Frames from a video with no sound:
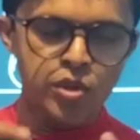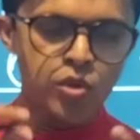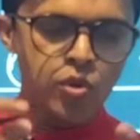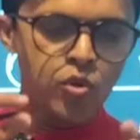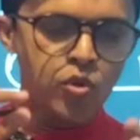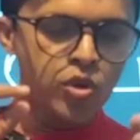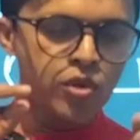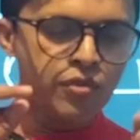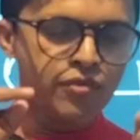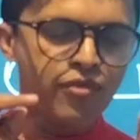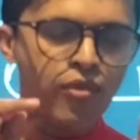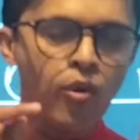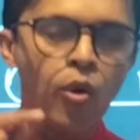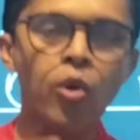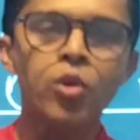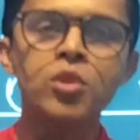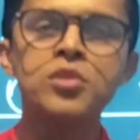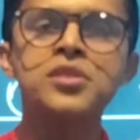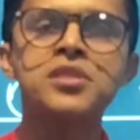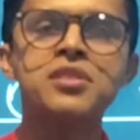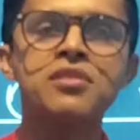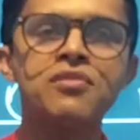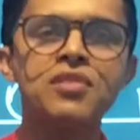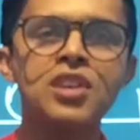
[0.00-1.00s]
you could
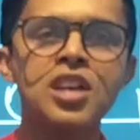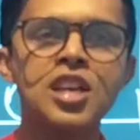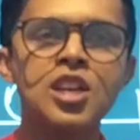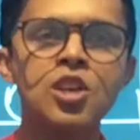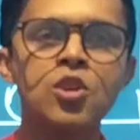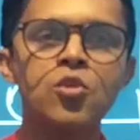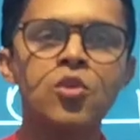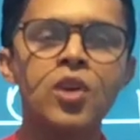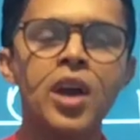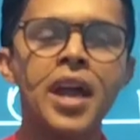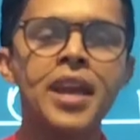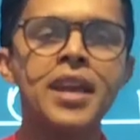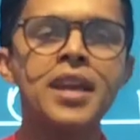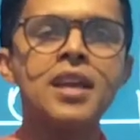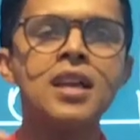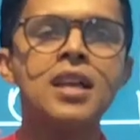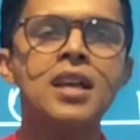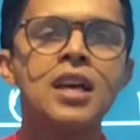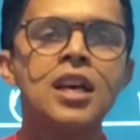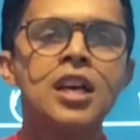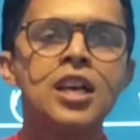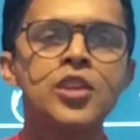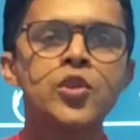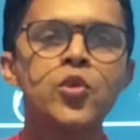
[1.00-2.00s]
pause the video and
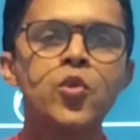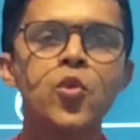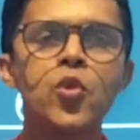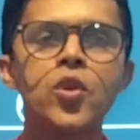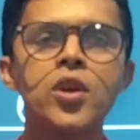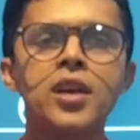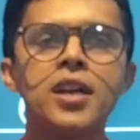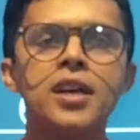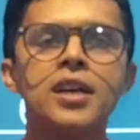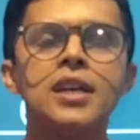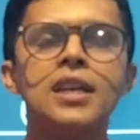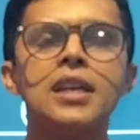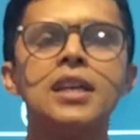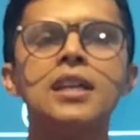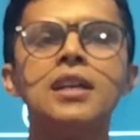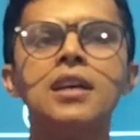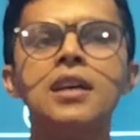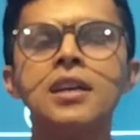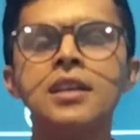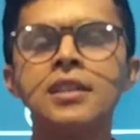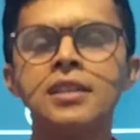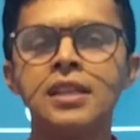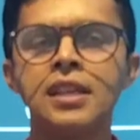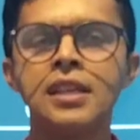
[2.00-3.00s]
you could
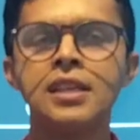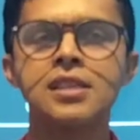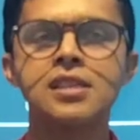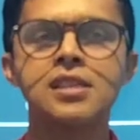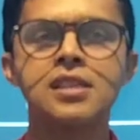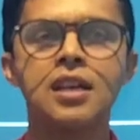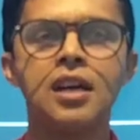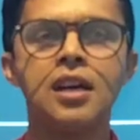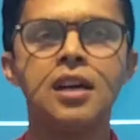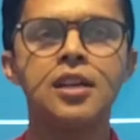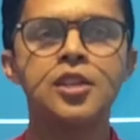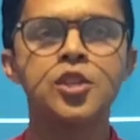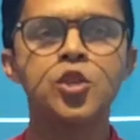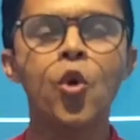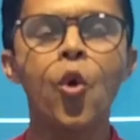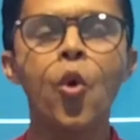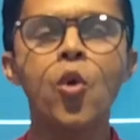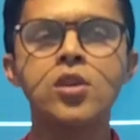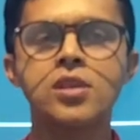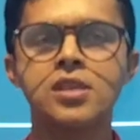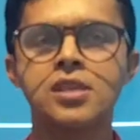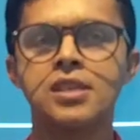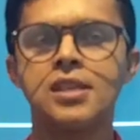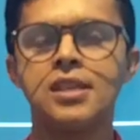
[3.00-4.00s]
learn these
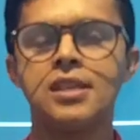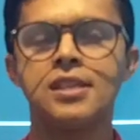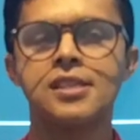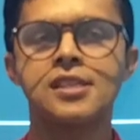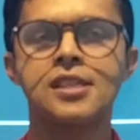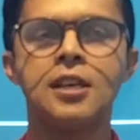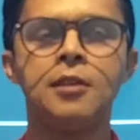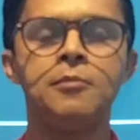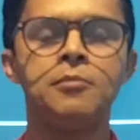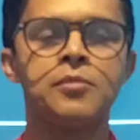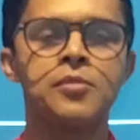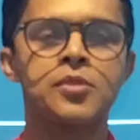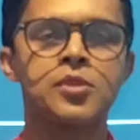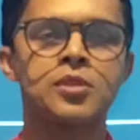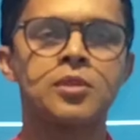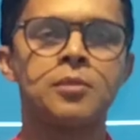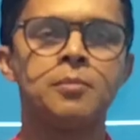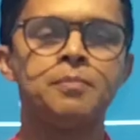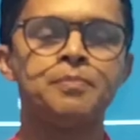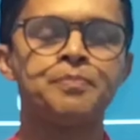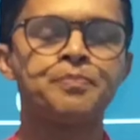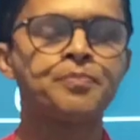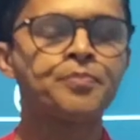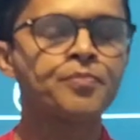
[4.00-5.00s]
taught
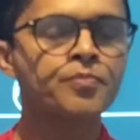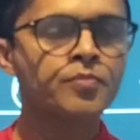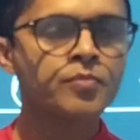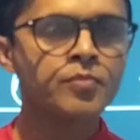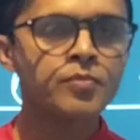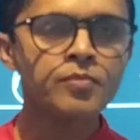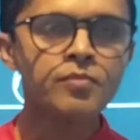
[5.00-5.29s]
sums.